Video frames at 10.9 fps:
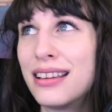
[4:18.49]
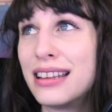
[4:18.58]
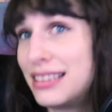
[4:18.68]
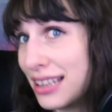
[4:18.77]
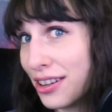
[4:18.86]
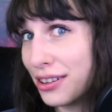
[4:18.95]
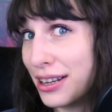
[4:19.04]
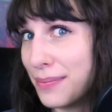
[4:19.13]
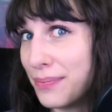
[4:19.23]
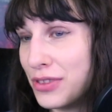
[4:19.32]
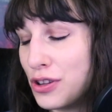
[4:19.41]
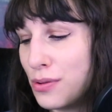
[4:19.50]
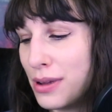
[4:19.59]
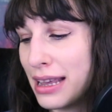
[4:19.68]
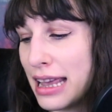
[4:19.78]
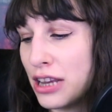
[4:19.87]
considering
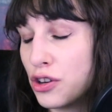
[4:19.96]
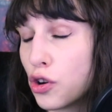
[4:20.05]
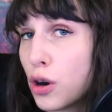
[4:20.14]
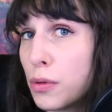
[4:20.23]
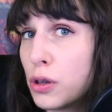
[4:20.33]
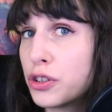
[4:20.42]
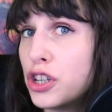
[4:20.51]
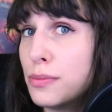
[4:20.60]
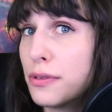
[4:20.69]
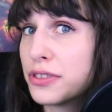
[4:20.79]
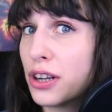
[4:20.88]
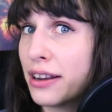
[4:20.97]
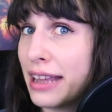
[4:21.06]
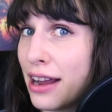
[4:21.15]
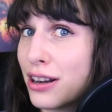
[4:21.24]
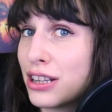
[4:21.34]
doing a normal Tomb of
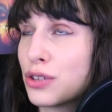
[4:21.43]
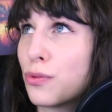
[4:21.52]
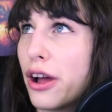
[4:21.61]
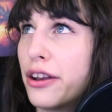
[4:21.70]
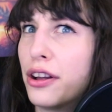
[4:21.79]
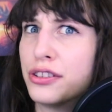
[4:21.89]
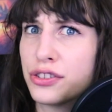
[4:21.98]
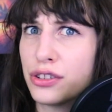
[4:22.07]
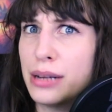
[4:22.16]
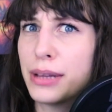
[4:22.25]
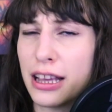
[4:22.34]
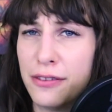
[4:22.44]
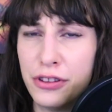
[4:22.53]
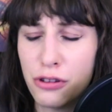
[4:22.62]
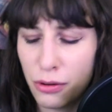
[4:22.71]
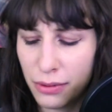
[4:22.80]
Sargeras run on stream, like a
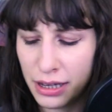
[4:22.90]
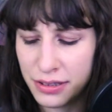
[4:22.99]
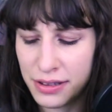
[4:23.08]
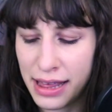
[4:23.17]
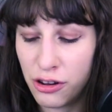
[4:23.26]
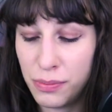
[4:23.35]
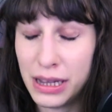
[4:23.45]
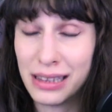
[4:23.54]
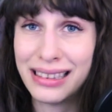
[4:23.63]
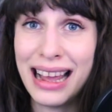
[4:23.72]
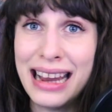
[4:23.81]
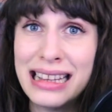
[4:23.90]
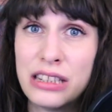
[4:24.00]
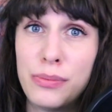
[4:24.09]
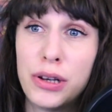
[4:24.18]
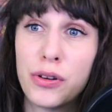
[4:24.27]
viewer run. So that would be
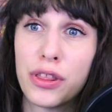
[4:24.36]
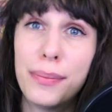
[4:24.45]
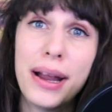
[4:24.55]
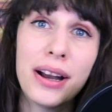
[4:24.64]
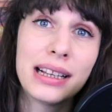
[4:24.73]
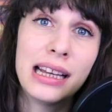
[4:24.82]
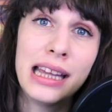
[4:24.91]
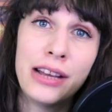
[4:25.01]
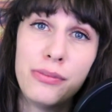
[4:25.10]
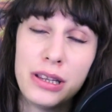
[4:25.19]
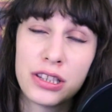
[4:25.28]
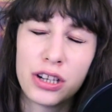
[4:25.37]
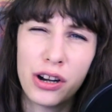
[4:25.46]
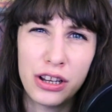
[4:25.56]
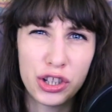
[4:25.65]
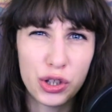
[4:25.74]
Alliance, it would be North America, it would be
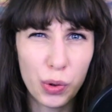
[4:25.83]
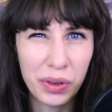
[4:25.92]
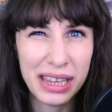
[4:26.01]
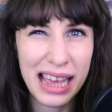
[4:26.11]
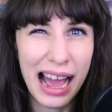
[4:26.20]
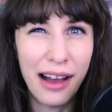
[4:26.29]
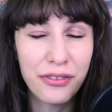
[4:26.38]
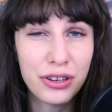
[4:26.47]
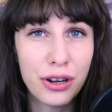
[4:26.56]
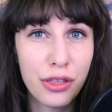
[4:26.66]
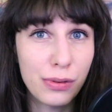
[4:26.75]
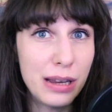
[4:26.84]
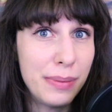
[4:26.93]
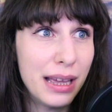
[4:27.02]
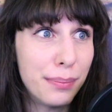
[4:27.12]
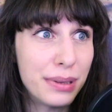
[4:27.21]
starting shortly after 3
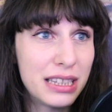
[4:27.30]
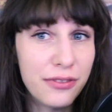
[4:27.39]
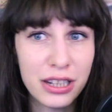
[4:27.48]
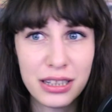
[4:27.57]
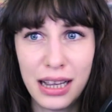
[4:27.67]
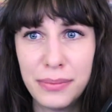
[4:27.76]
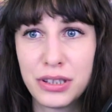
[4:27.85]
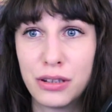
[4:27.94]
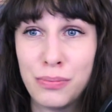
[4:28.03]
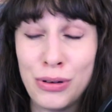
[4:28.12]
p.m. Pacific time, so